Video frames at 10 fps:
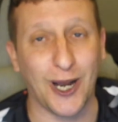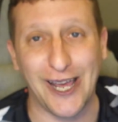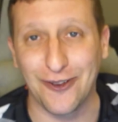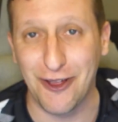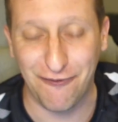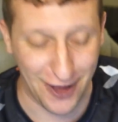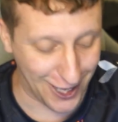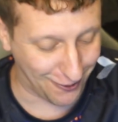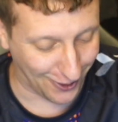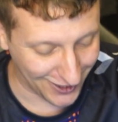on the
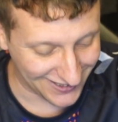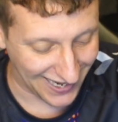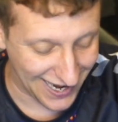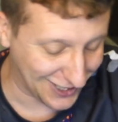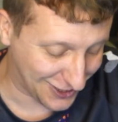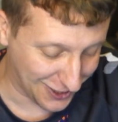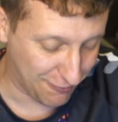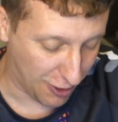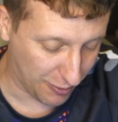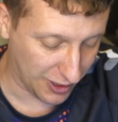fake one is actually
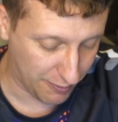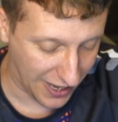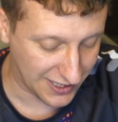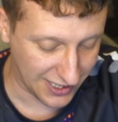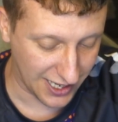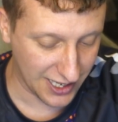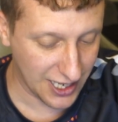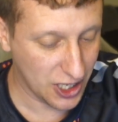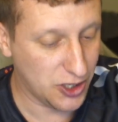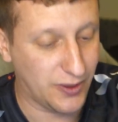probably better.
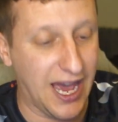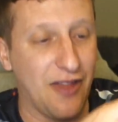You get the